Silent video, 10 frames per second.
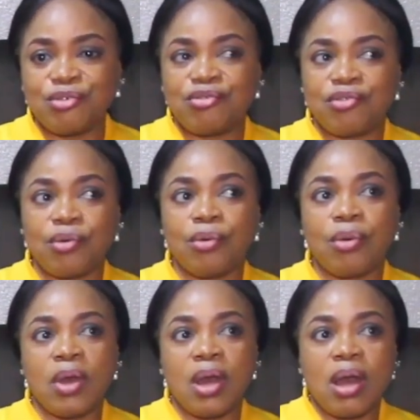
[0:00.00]
So
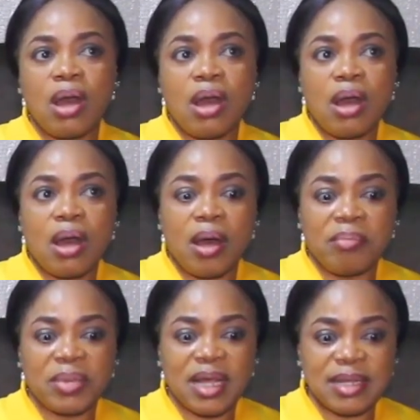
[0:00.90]

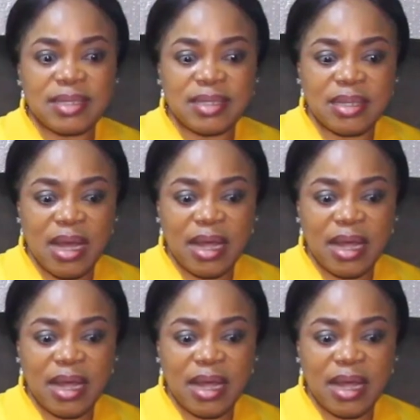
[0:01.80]
that's